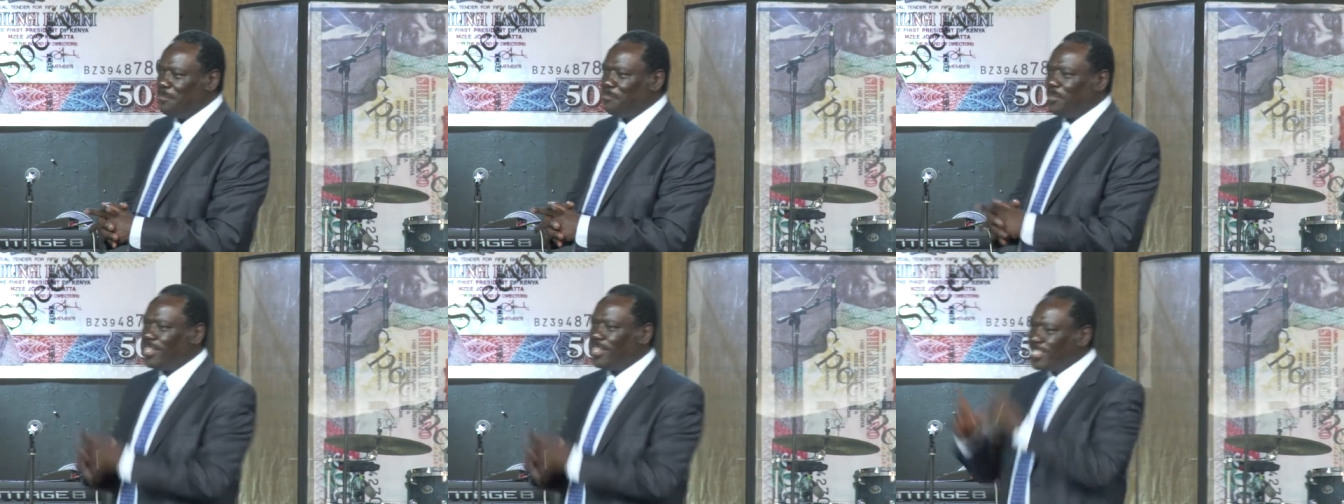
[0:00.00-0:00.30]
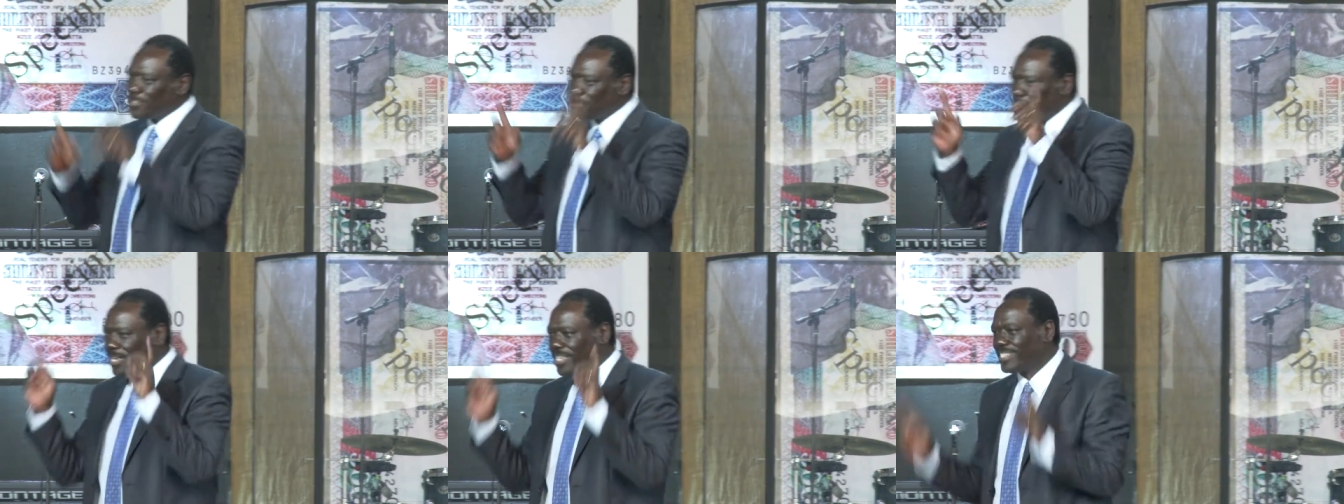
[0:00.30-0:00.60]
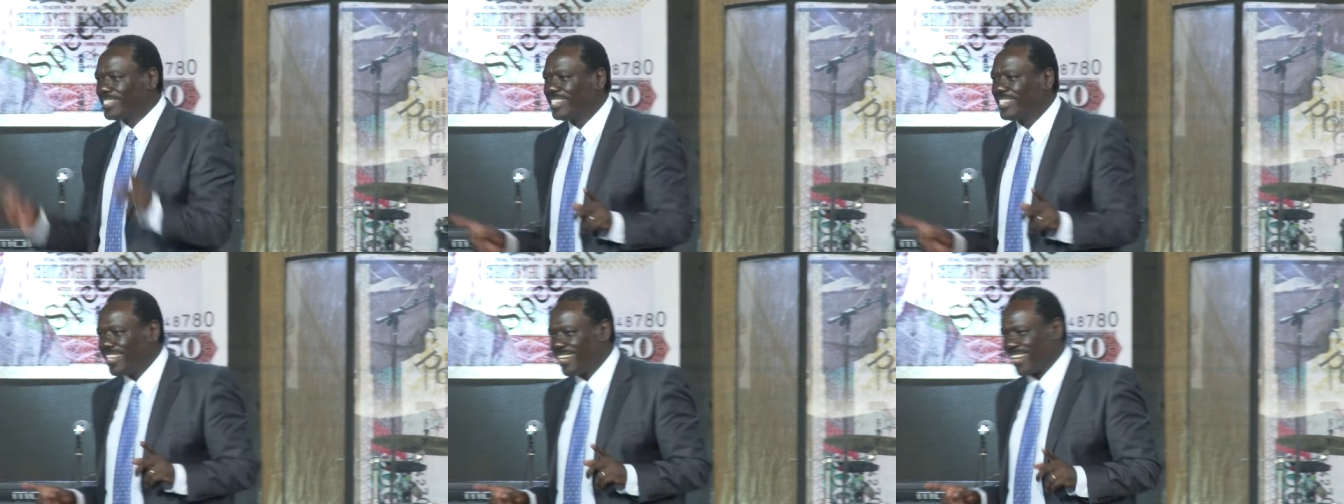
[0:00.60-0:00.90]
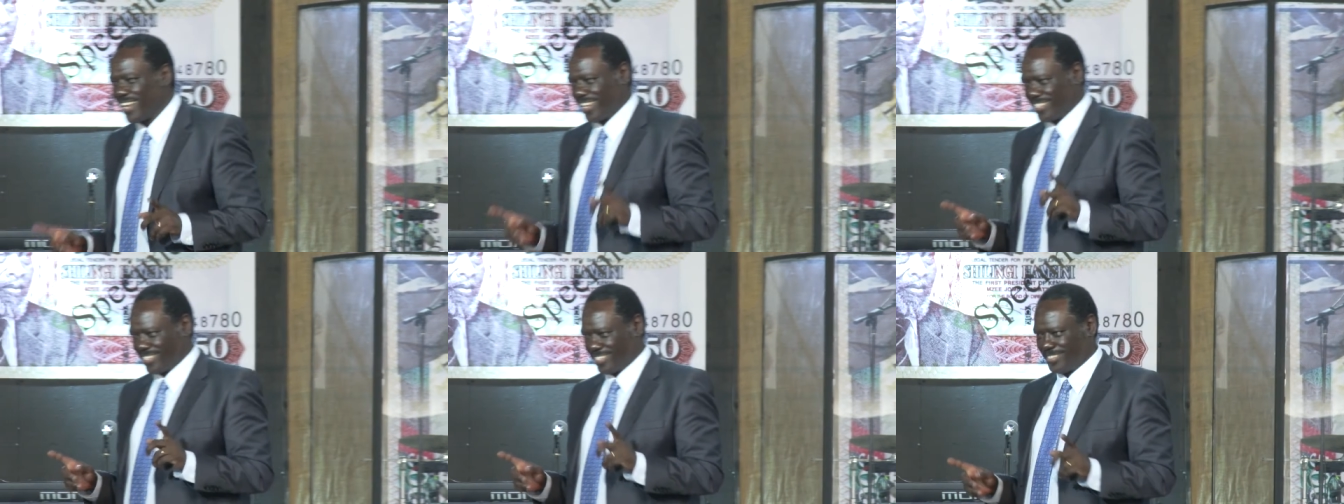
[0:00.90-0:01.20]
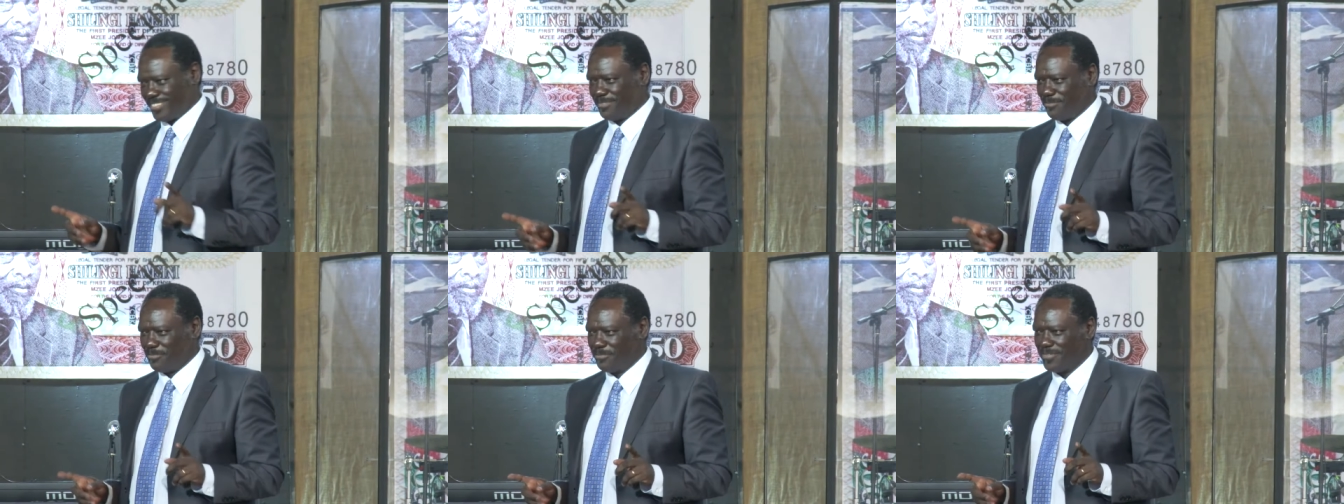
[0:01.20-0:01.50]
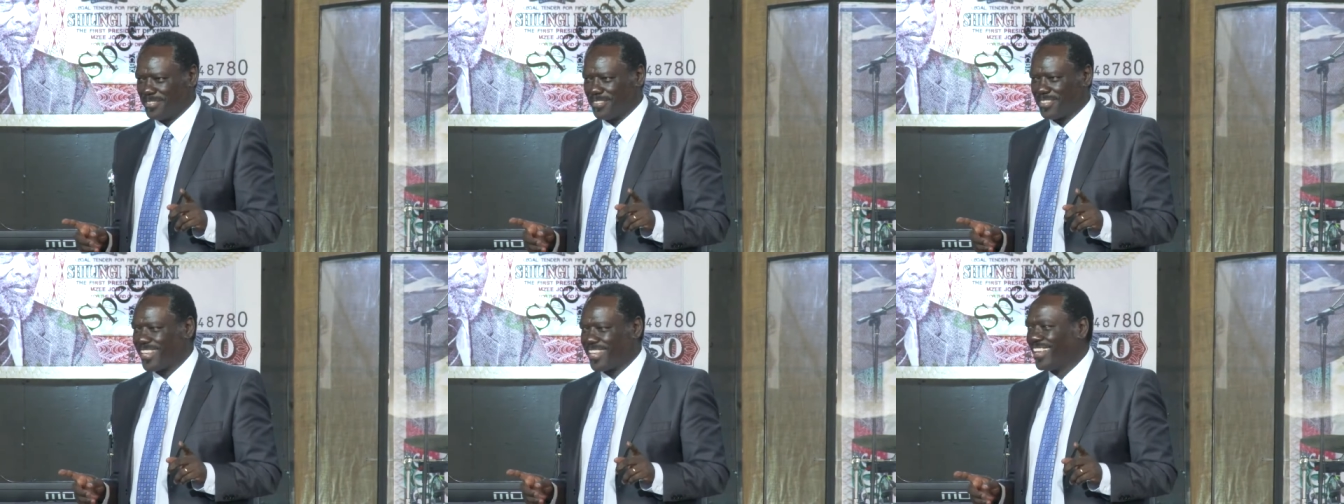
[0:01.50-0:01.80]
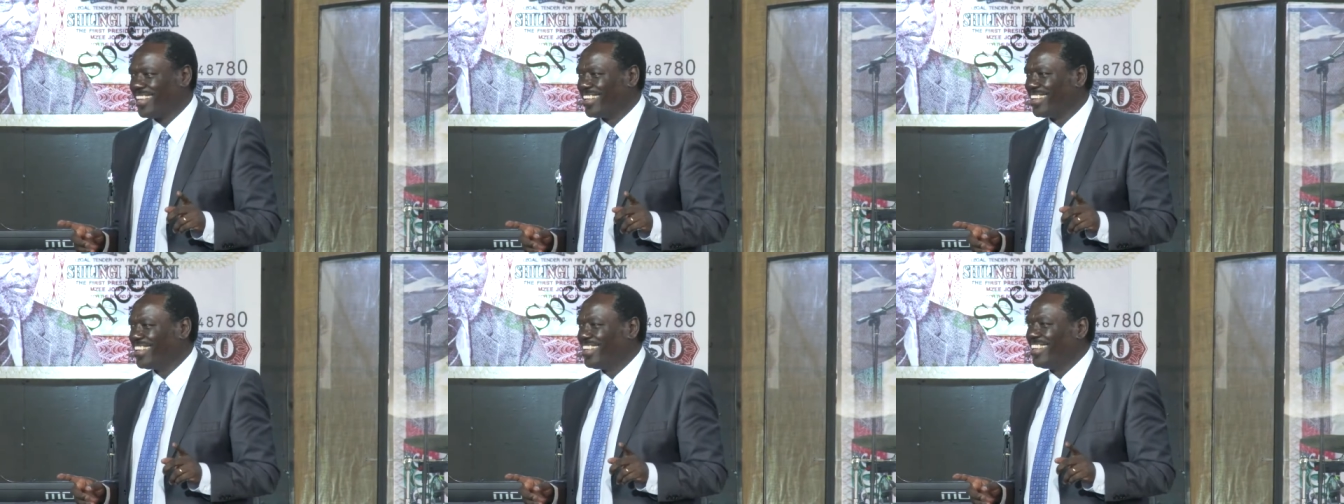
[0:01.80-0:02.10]
But this one is serious,
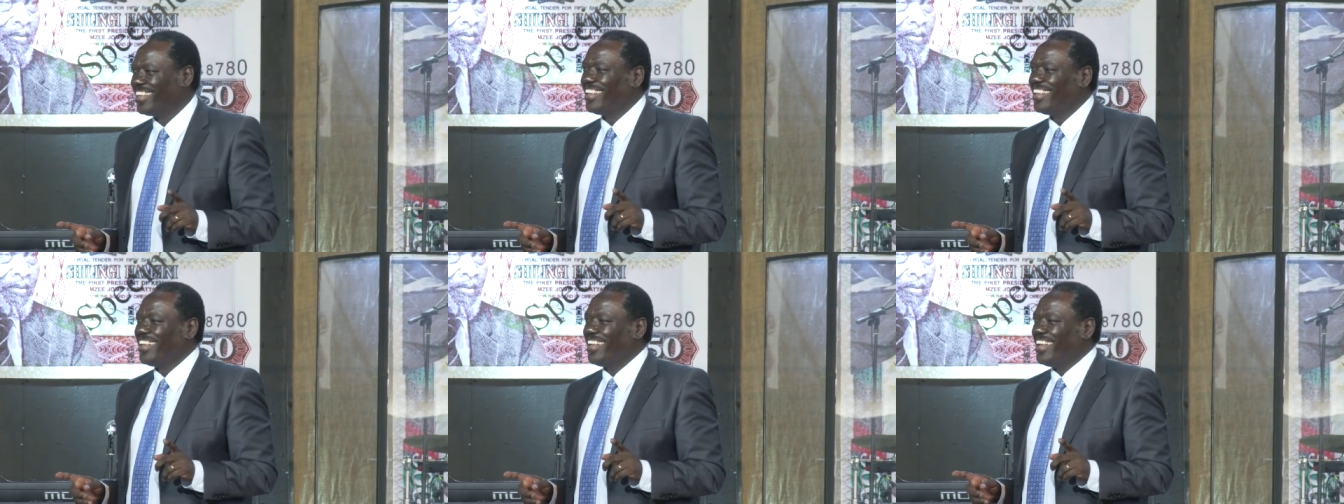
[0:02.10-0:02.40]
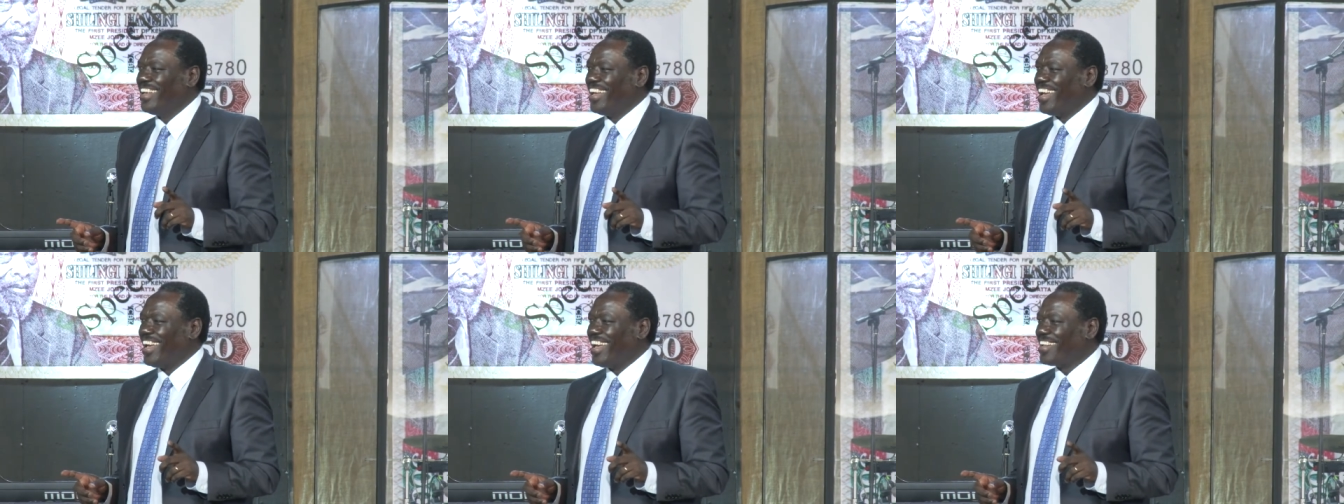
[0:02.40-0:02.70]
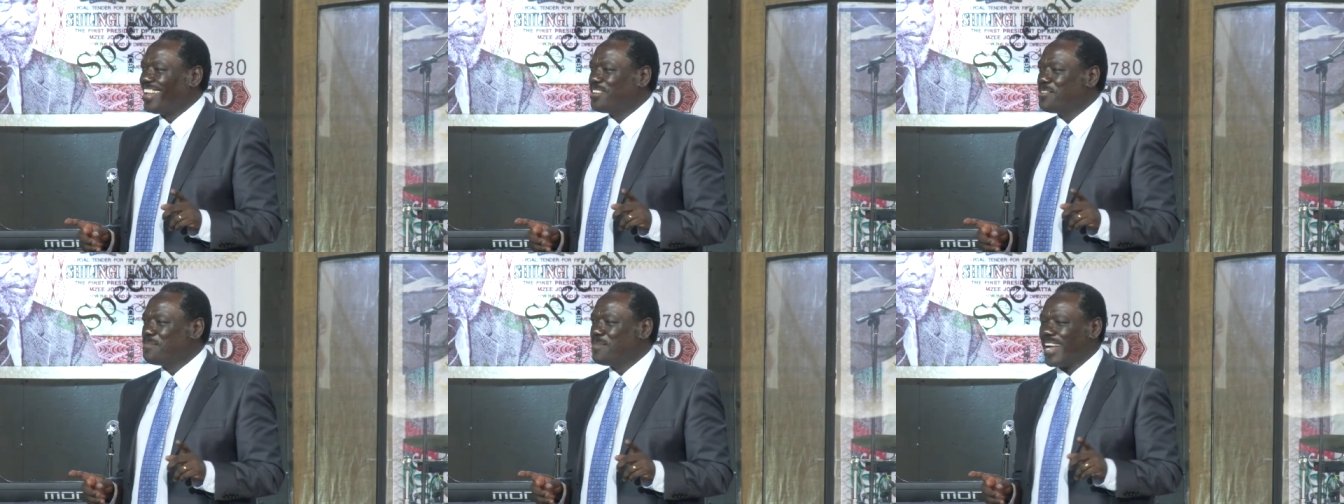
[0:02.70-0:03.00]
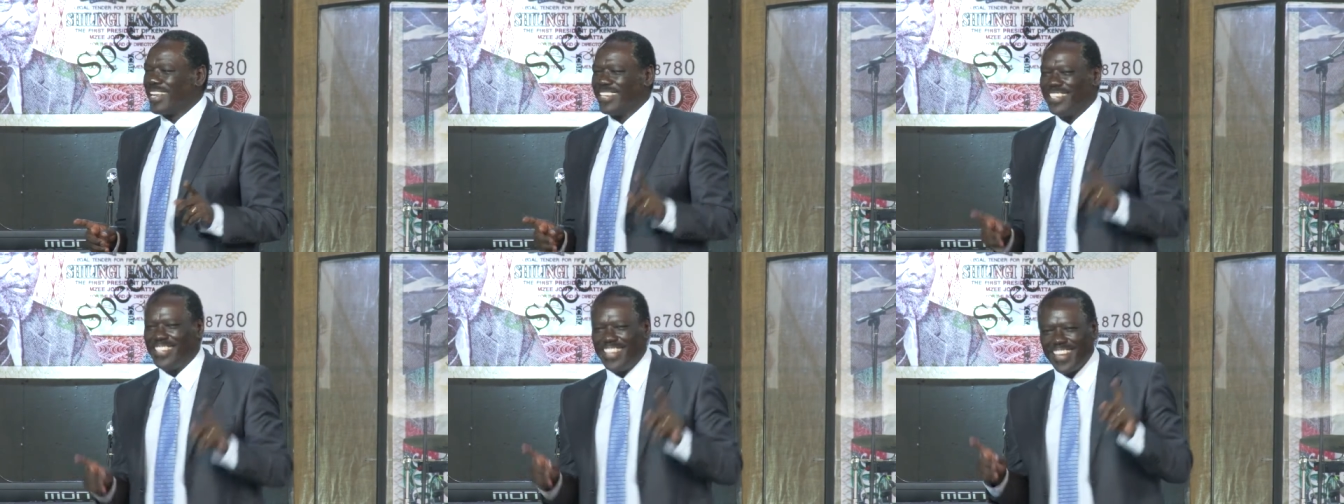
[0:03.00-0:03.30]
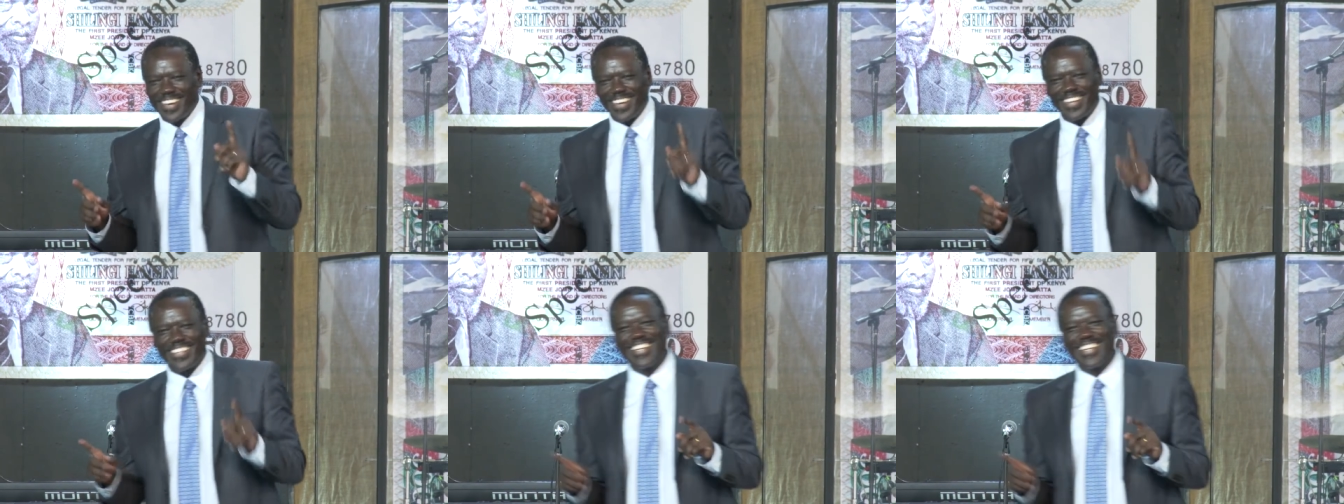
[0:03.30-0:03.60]
okay? And you might hear